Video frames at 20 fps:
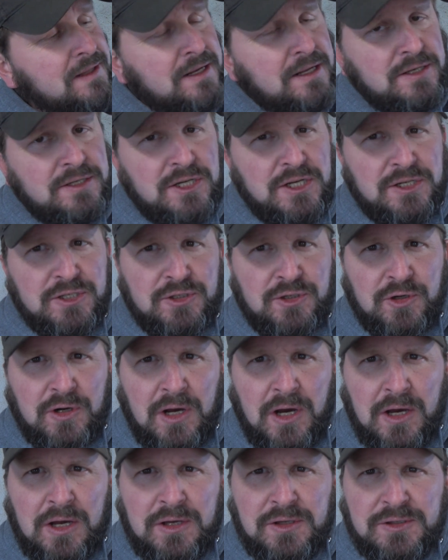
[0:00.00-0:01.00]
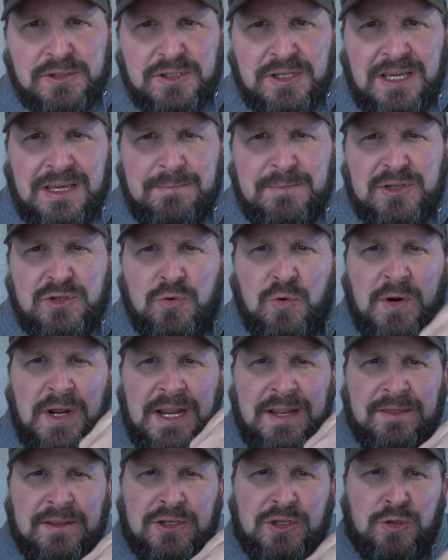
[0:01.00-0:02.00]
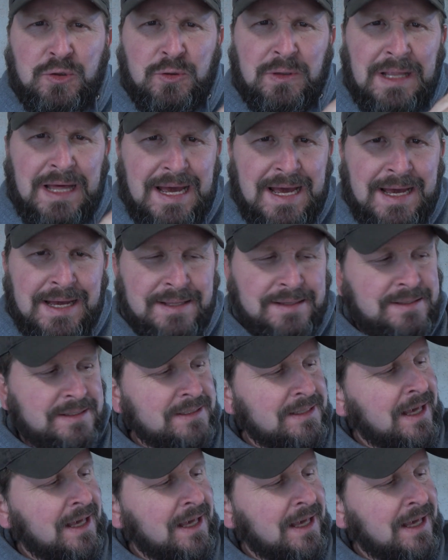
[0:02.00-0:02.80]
it just draws in between the two lines.